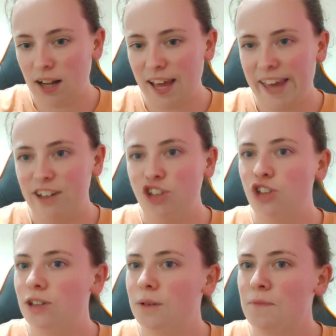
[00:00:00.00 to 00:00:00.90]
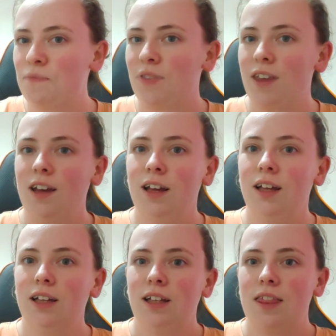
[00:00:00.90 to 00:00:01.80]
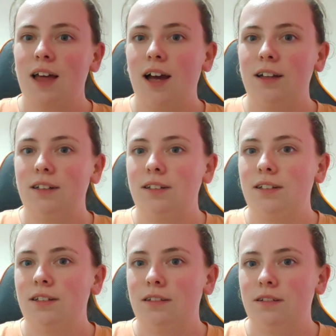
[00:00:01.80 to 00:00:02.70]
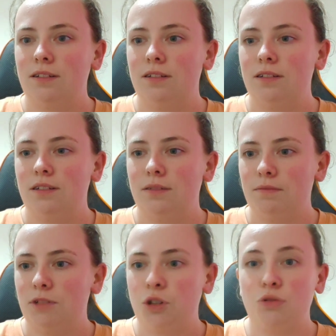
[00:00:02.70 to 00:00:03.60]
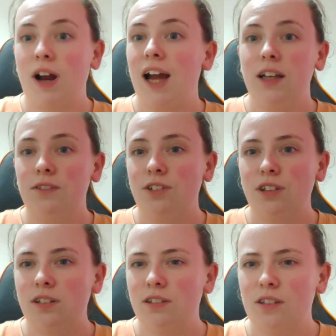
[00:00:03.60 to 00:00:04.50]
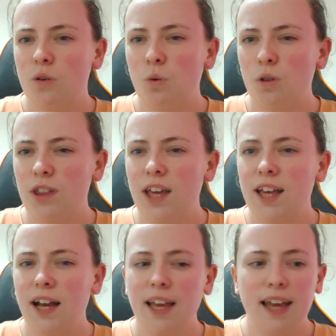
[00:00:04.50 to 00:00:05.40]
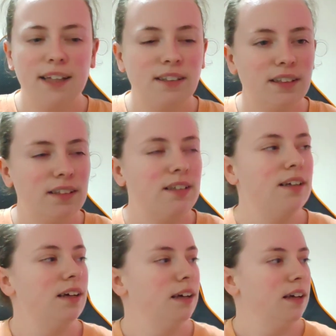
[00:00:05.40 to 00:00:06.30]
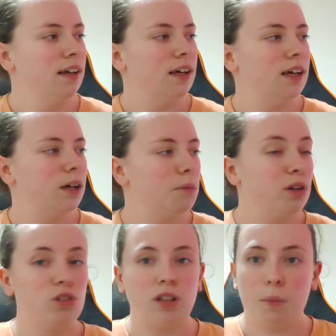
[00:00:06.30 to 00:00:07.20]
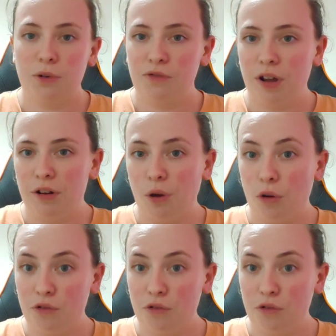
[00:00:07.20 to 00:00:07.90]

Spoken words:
edge, that drives the whole thing, I guess. It doesn't happen very